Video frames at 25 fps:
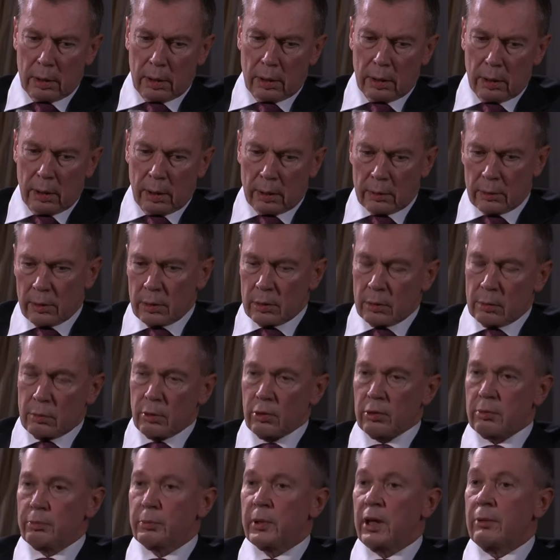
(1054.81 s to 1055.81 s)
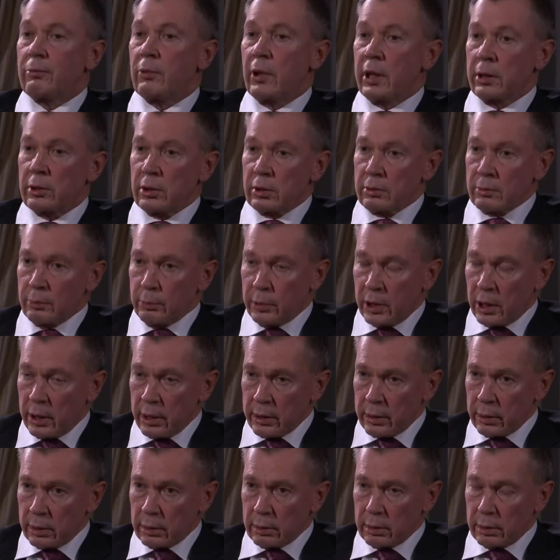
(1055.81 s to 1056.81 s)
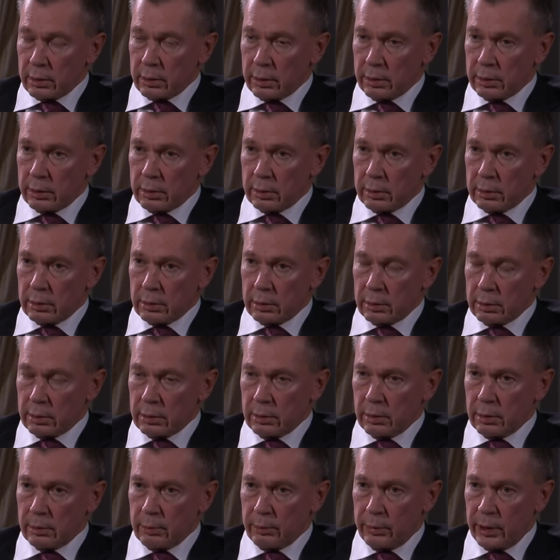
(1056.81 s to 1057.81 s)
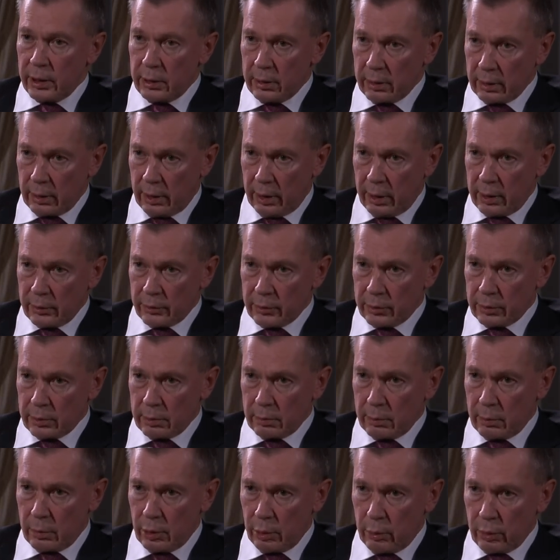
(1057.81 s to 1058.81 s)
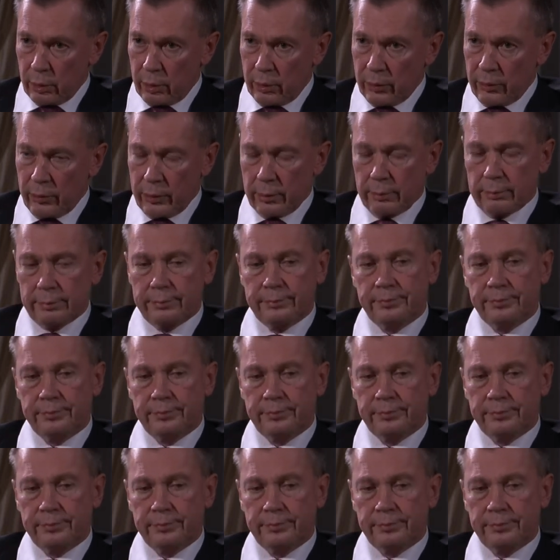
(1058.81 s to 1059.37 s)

And it was provided by Bellingcat bloggers.